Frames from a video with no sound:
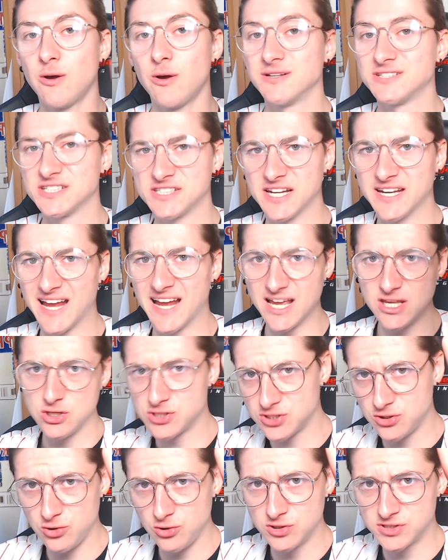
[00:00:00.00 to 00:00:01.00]
Now, as I said, I
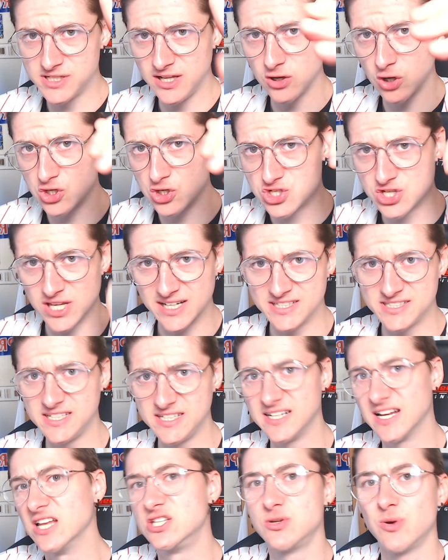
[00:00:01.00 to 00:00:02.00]
used to use the Logitech
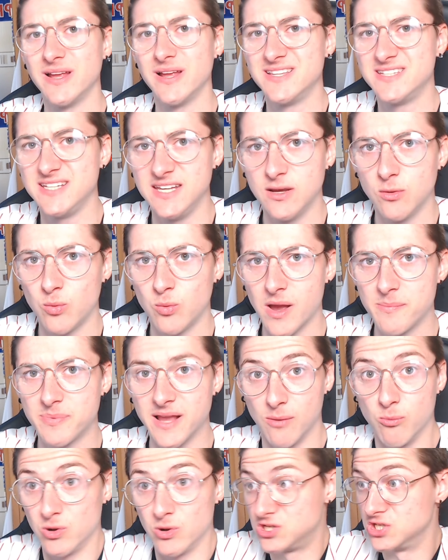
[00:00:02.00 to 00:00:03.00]
C920
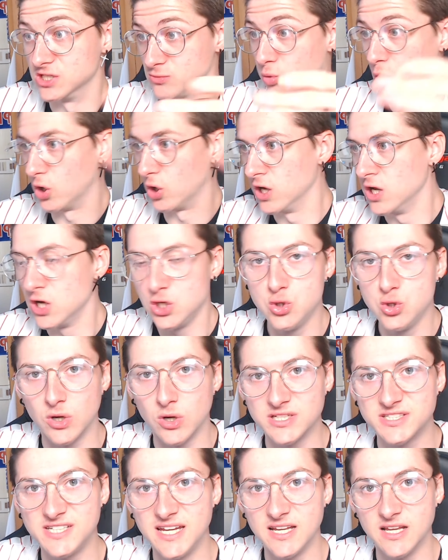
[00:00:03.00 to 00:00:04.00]
webcam, which is what you
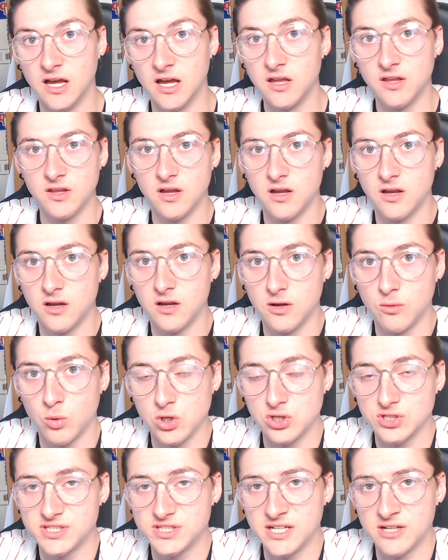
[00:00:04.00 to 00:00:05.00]
are seeing,
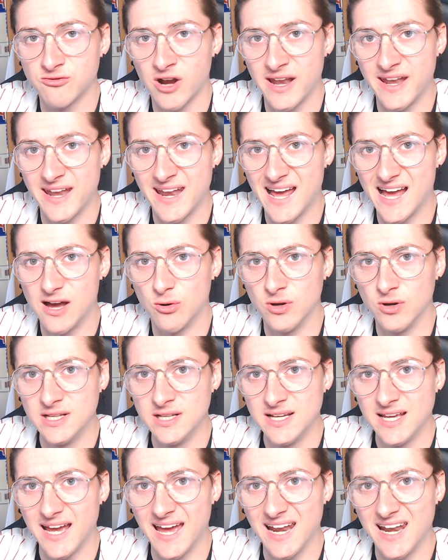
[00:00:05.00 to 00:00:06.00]
what you're seeing right now.
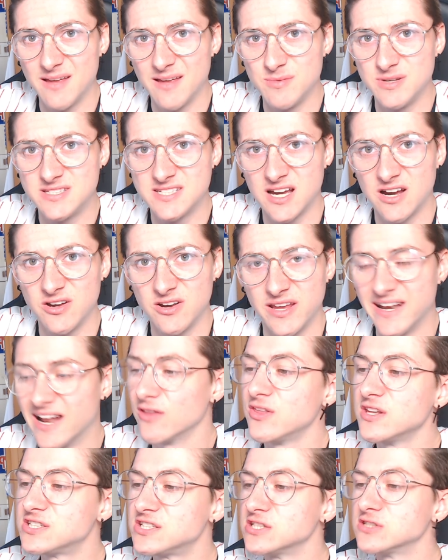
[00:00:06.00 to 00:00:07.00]
And let me tell you,
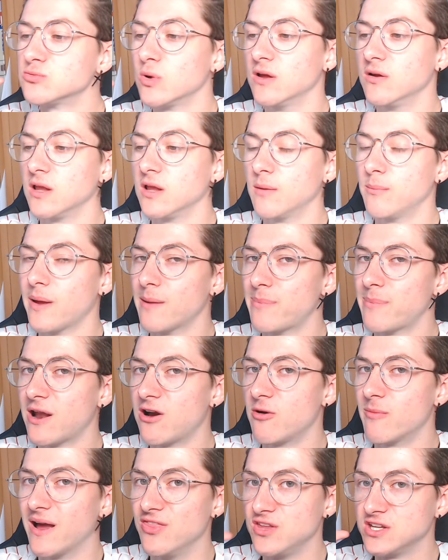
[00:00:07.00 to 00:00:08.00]
now this is,
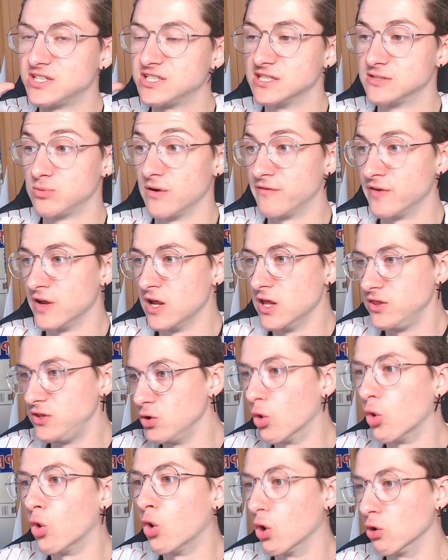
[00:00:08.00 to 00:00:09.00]
bear in mind, this is with
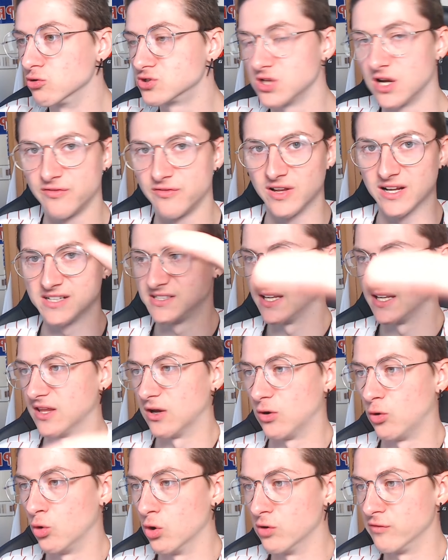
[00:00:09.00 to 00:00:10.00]
the auto stuff. Like I said,
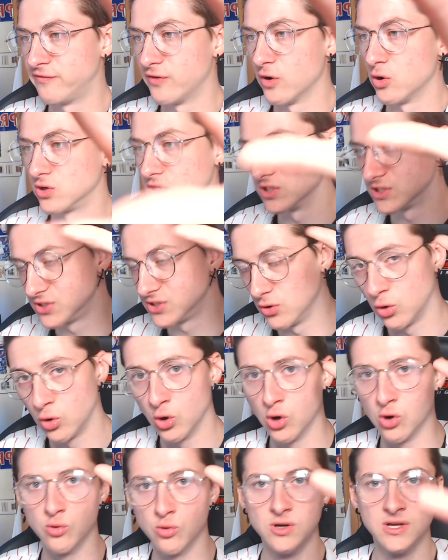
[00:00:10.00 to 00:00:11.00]
the auto focus, the
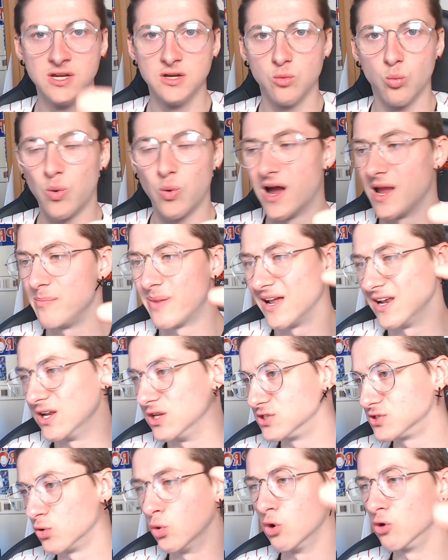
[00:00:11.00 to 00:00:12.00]
auto white
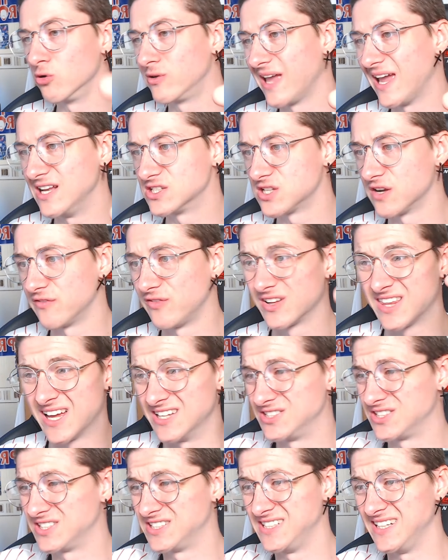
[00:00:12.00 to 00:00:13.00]
balance, auto gain stuff like
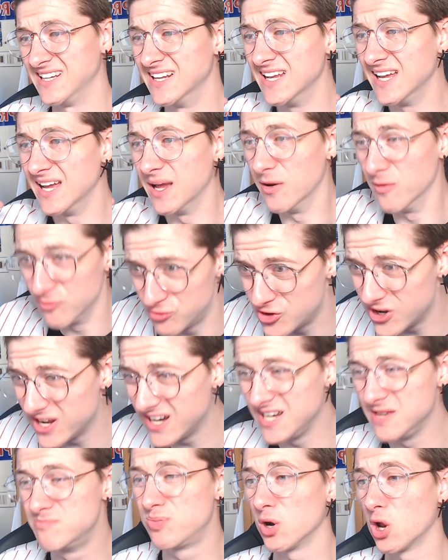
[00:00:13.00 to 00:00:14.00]
that. As you can see,
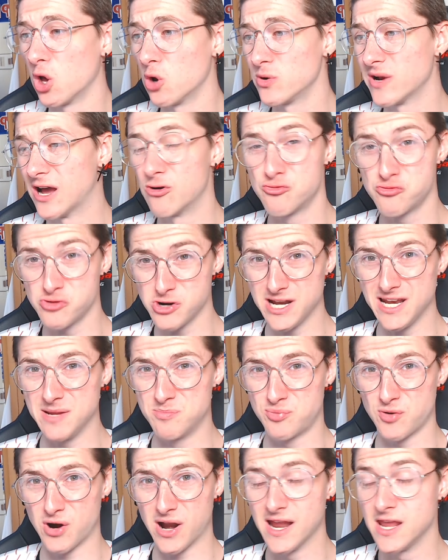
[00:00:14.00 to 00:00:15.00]
really blown out, really
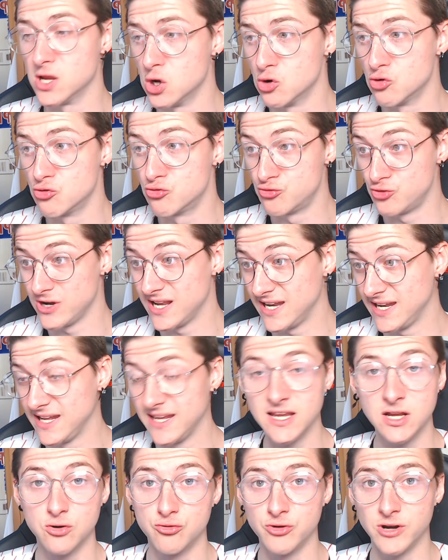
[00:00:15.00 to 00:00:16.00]
bright,
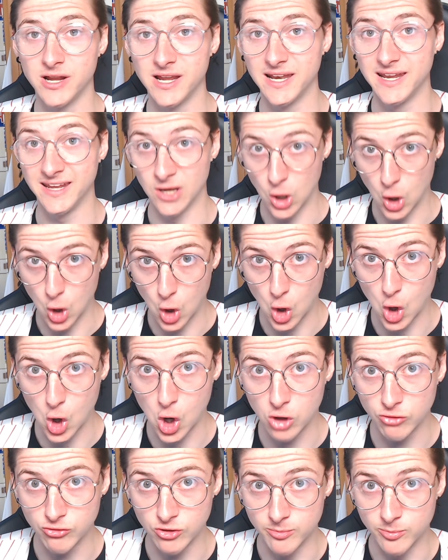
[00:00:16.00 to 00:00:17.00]
really
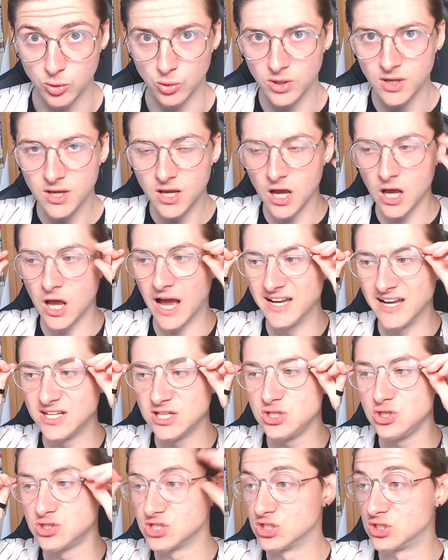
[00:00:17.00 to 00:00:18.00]
horrible. I
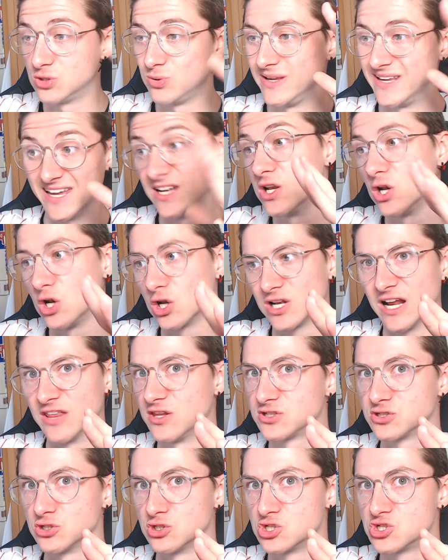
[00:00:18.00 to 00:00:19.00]
did used to tweak it. It didn't look
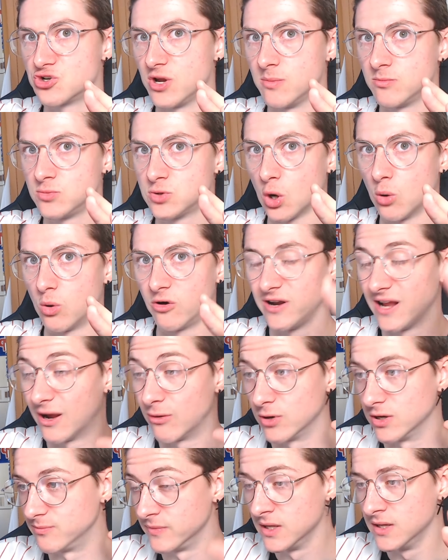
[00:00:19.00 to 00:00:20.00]
like this on stream. Don't worry, I
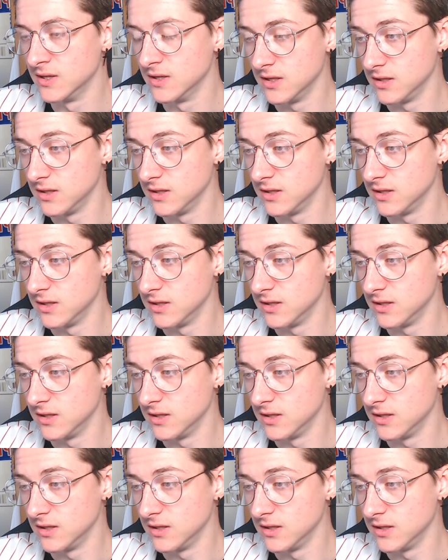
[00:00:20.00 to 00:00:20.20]
would have